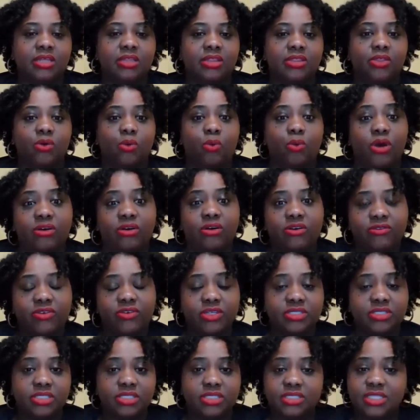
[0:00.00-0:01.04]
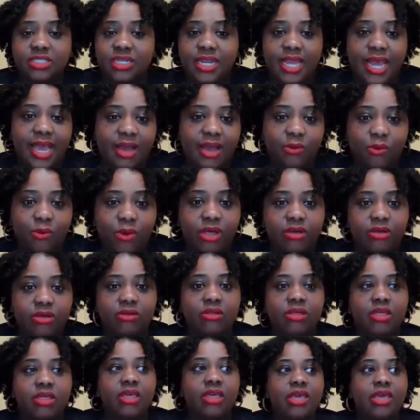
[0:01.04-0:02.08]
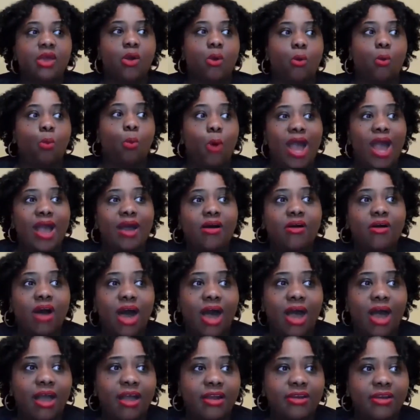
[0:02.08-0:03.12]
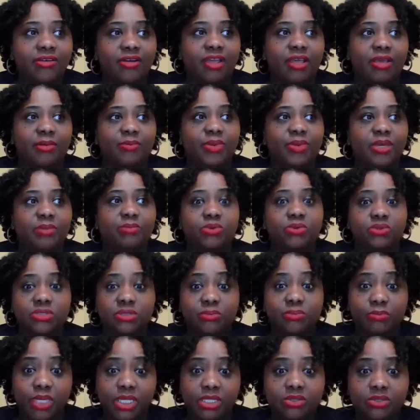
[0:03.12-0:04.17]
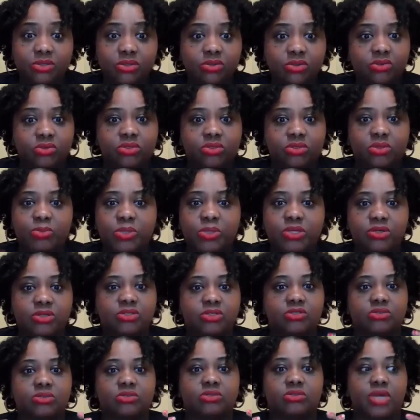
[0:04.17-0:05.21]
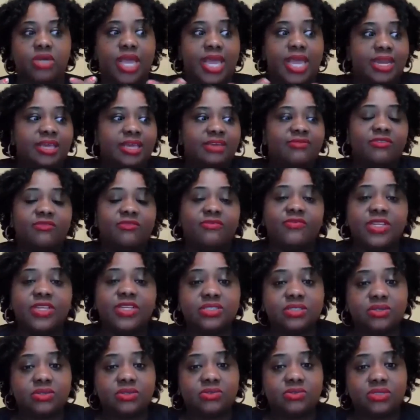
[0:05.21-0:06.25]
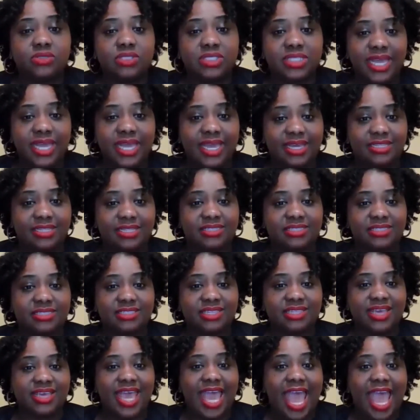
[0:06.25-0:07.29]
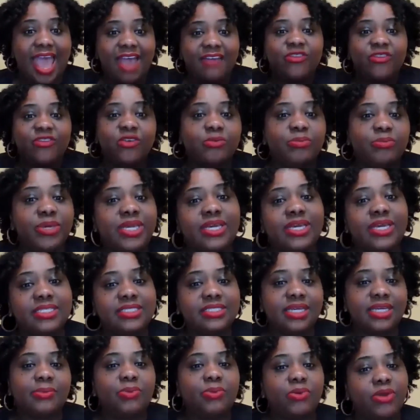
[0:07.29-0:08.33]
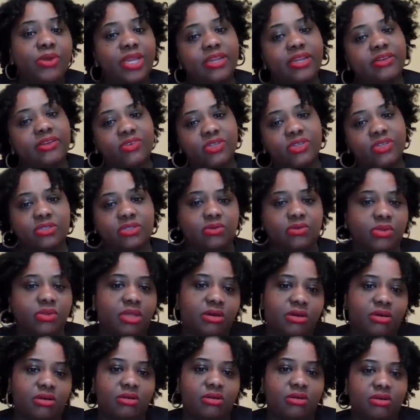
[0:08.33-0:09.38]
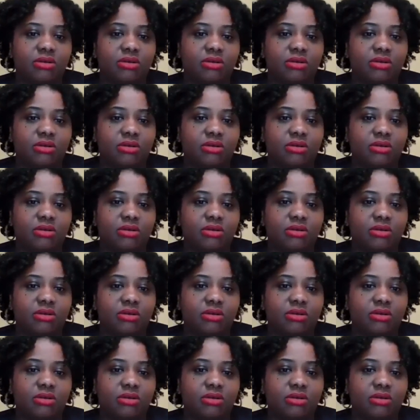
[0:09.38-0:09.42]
the well versus the not well, while honoring people's mental, spiritual, and even physical states after being separated for so long.